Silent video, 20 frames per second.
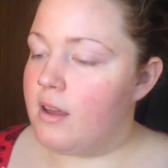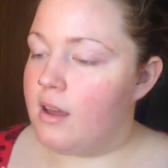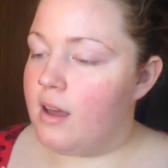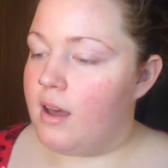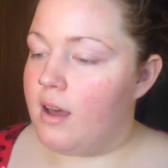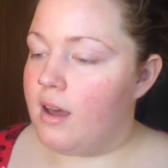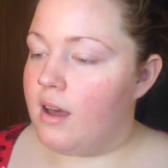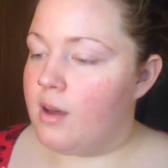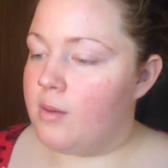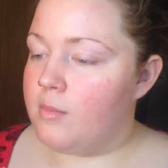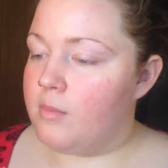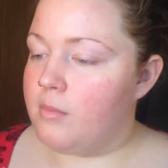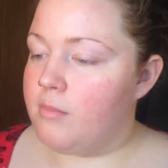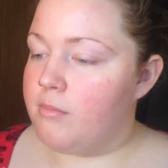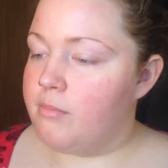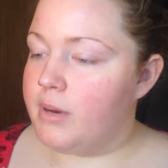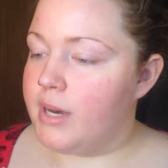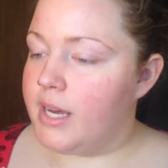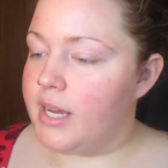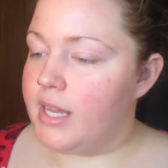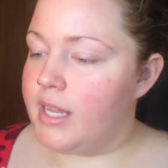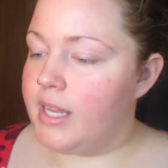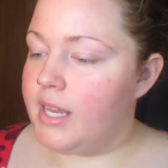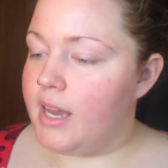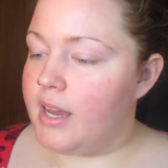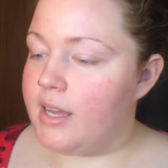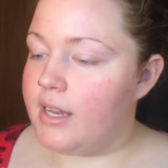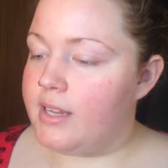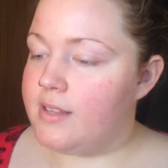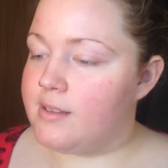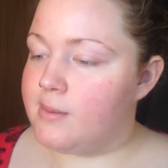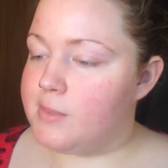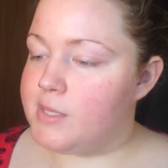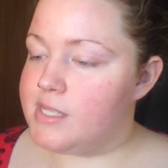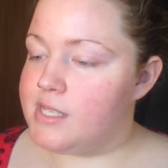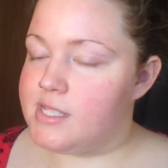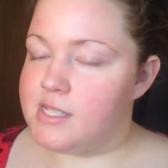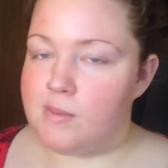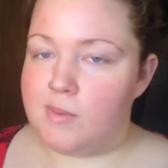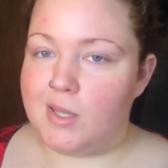But yeah, anytime I
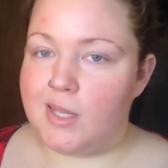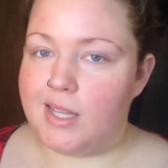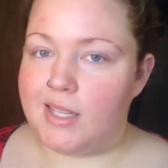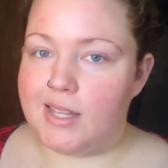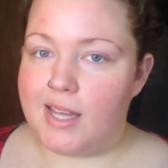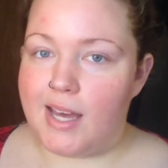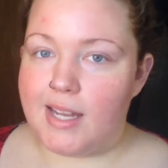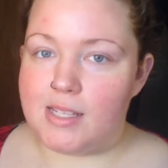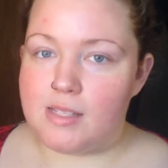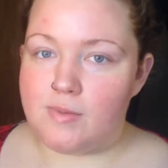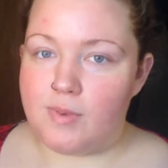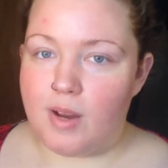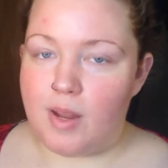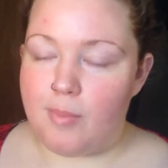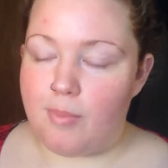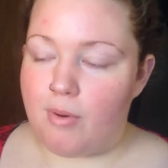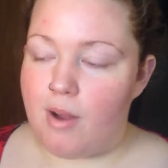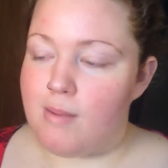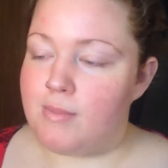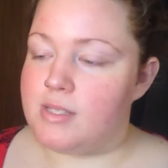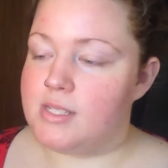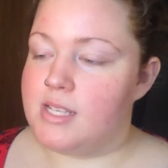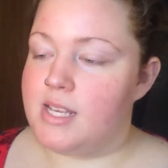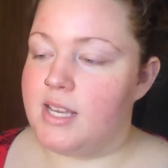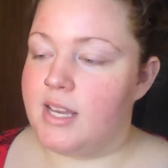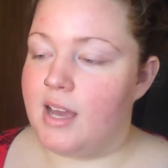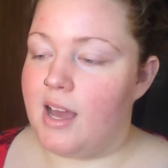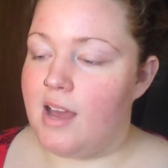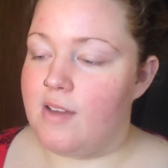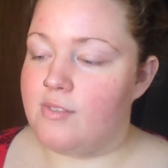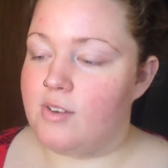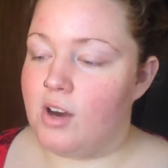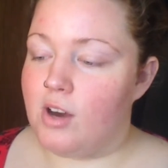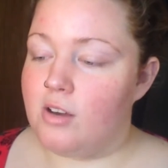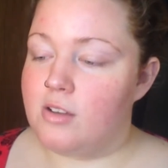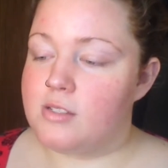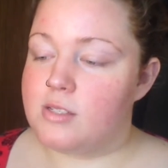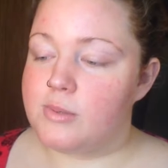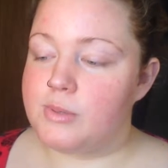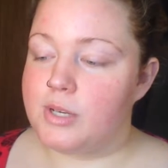see something like that, it's very promising. I've
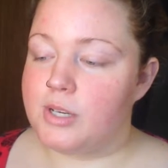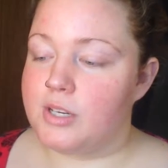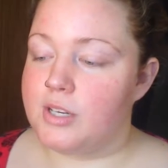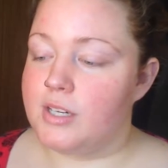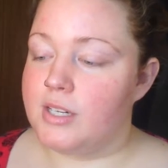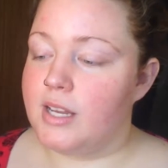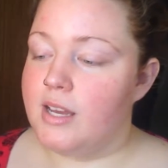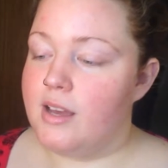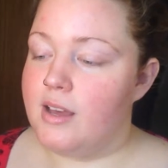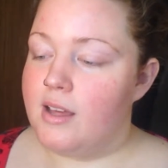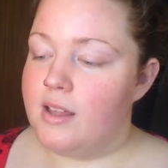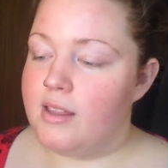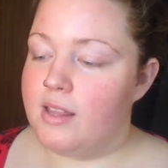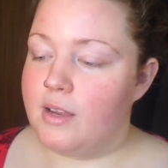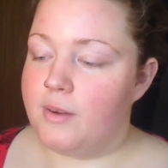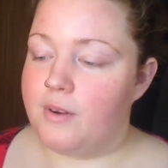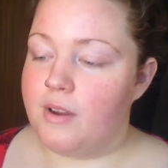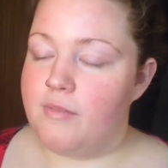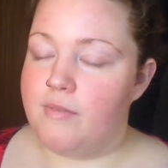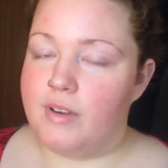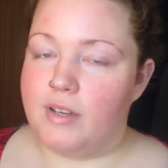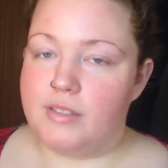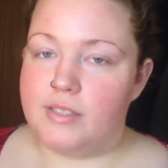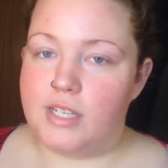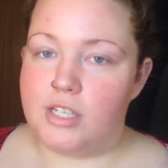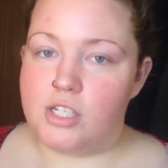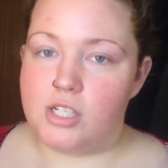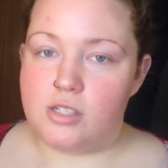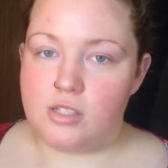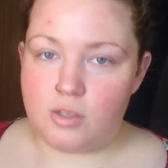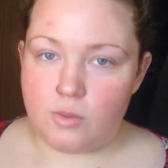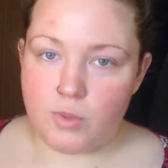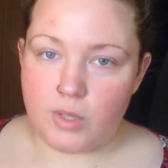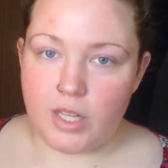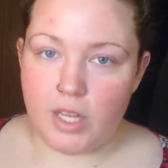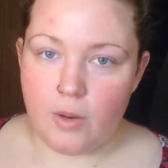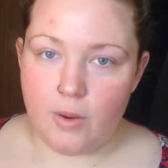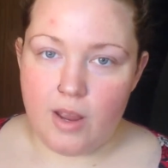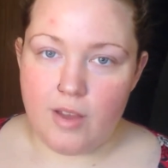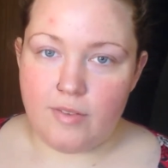also heard that cream foundations are
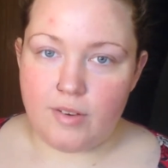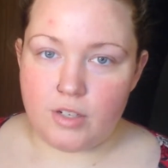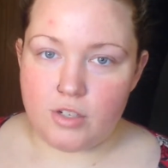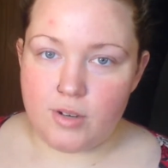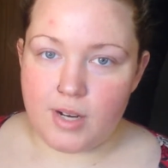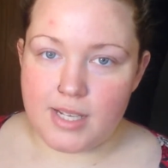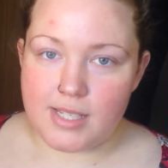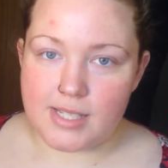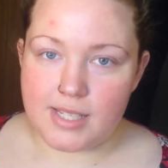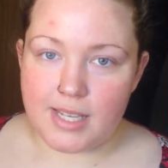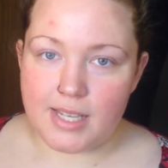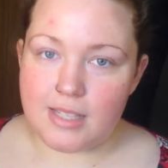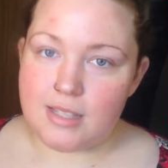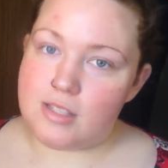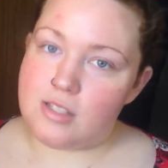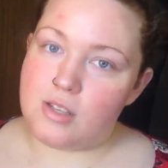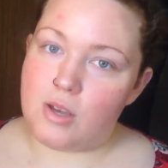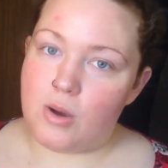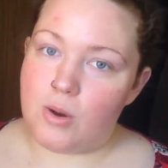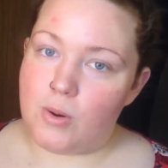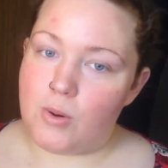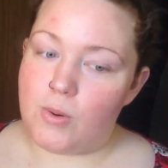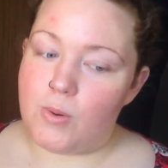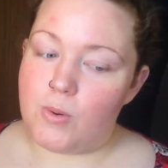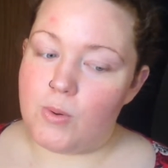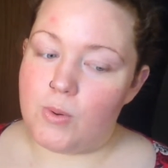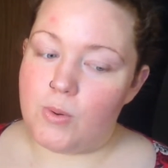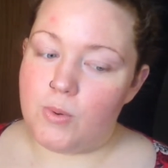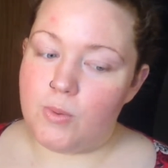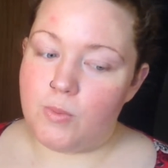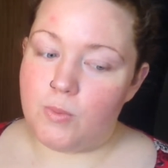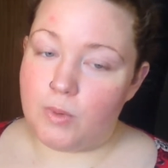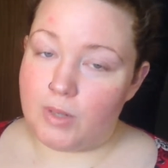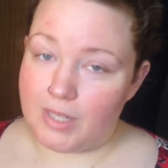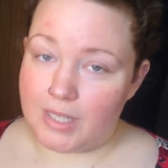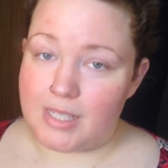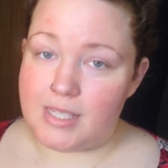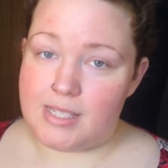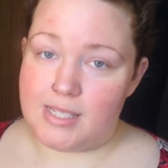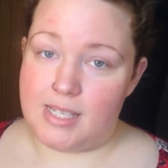really great for dry skin, so we're
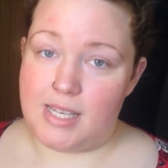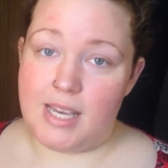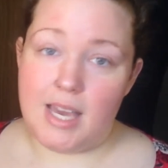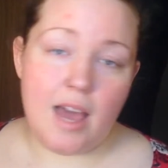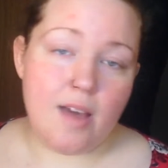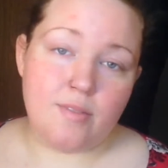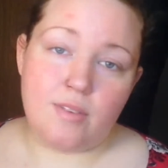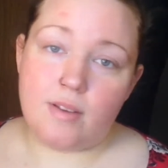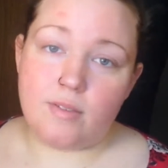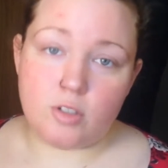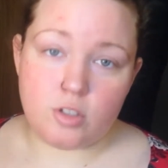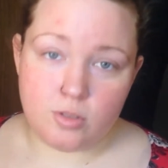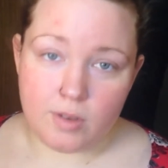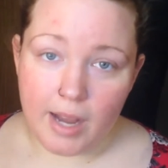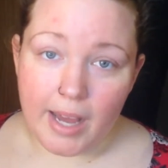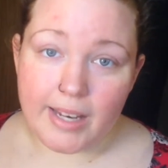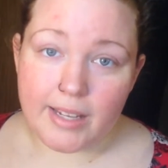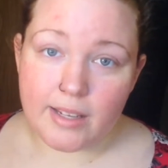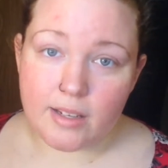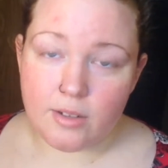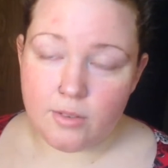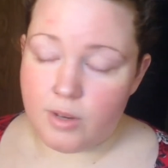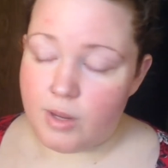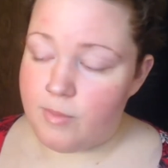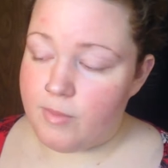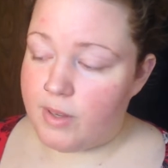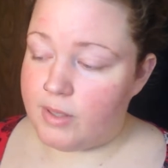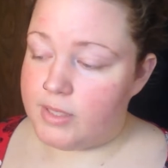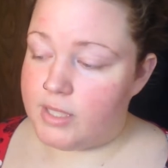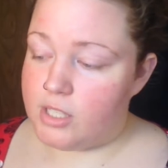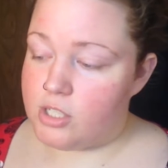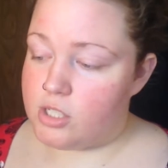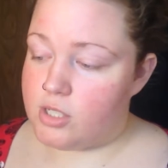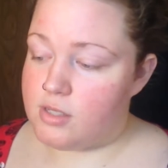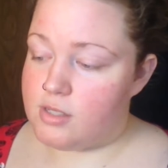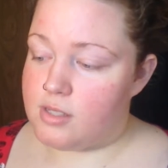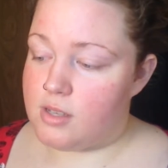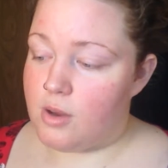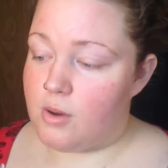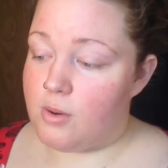gonna see. I've never tried a cream
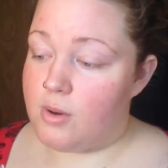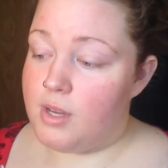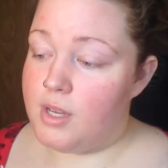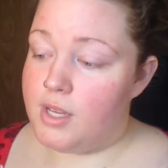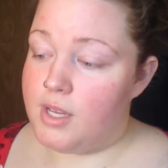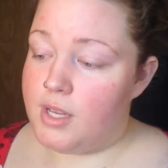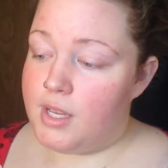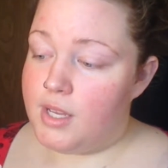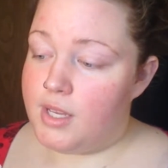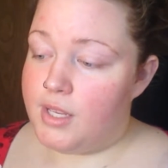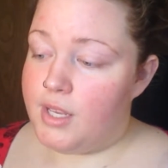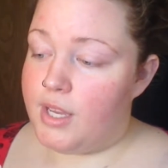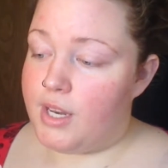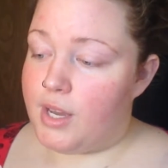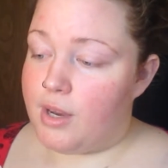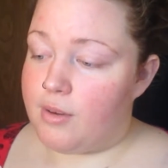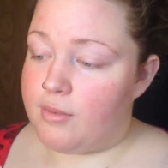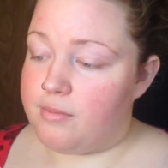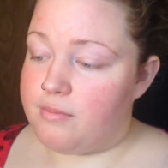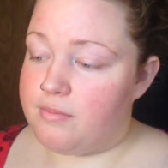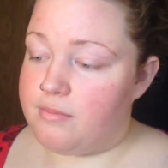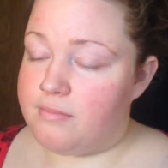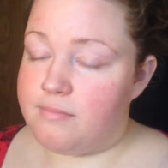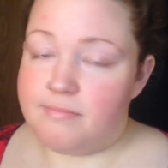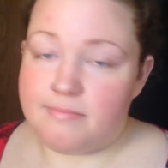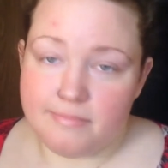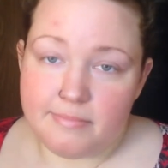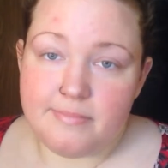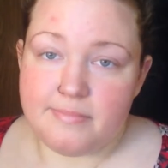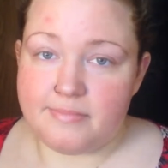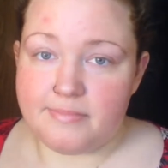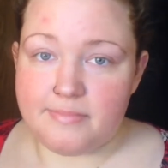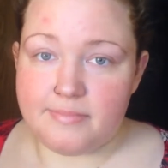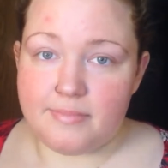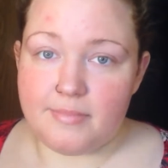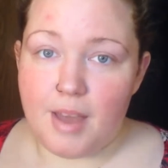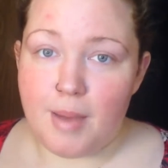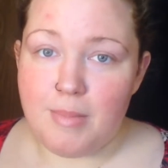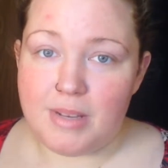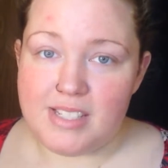foundation, so, you know,
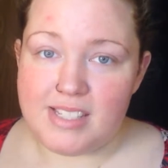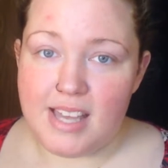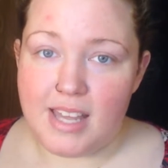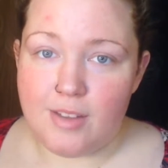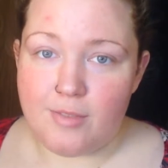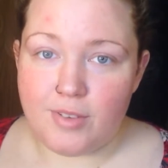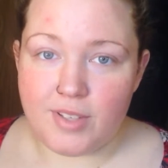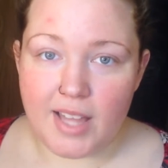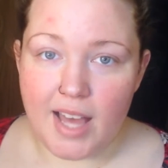I'm excited for